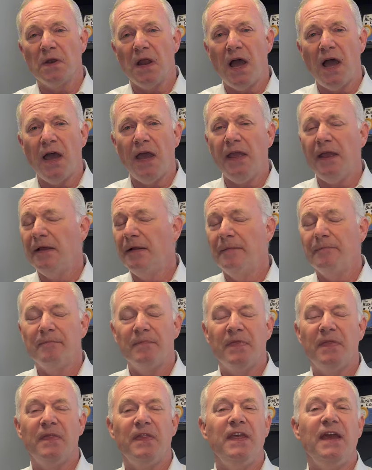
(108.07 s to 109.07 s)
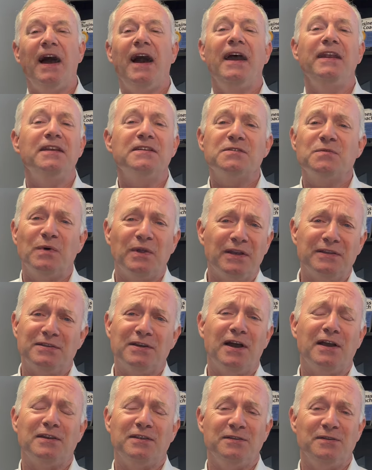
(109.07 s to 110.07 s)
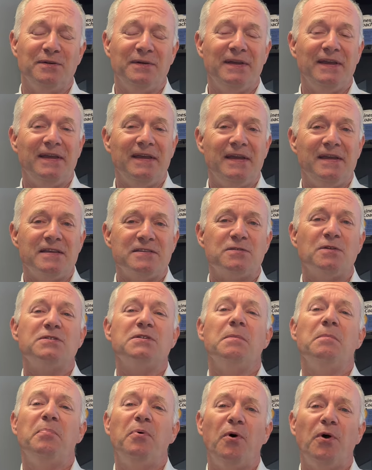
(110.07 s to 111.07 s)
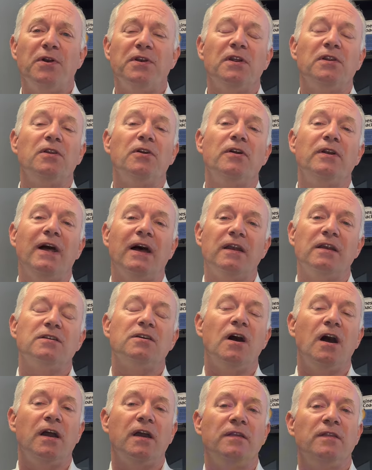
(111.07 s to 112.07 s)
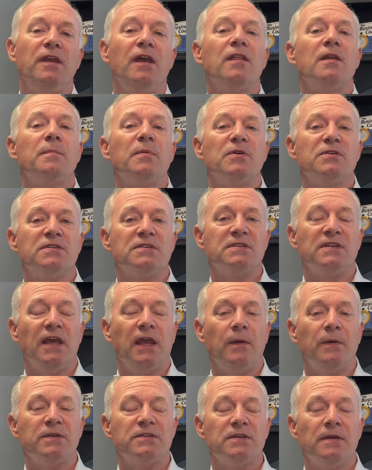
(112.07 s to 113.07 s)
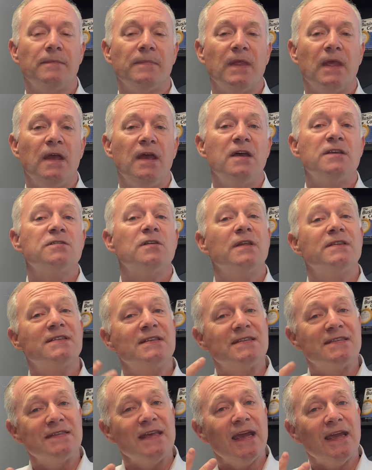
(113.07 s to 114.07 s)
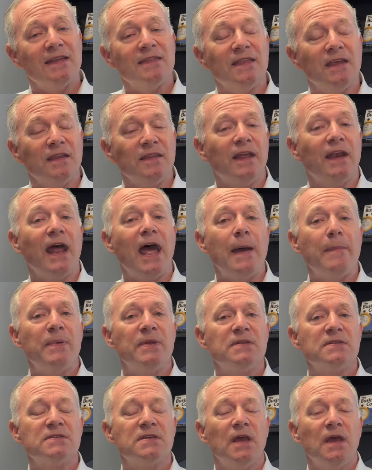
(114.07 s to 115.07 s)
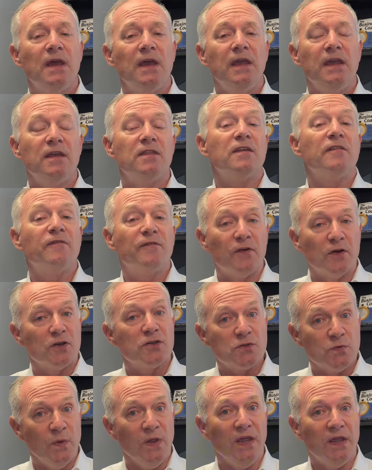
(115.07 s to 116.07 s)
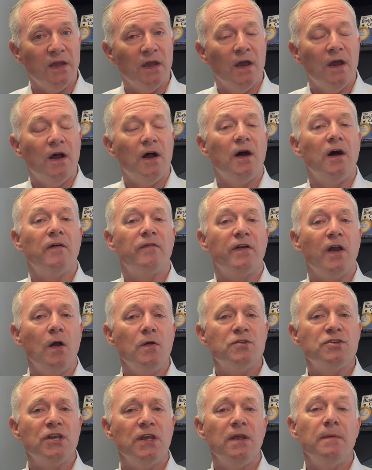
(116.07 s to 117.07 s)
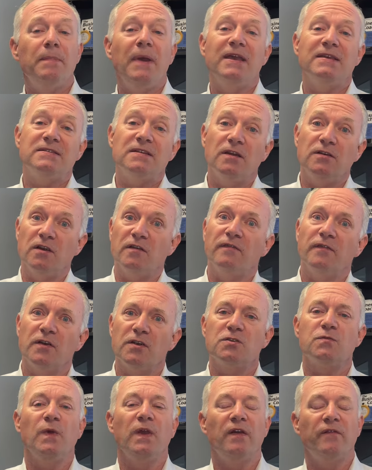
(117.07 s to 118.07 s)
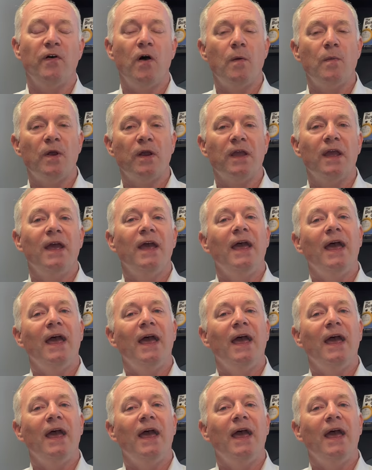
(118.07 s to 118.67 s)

I, the I doesn't want to talk to you. So it's important to learn how to talk in the other person's language. So that's the second thing that happens in the first week of coaching based on your first week of homework.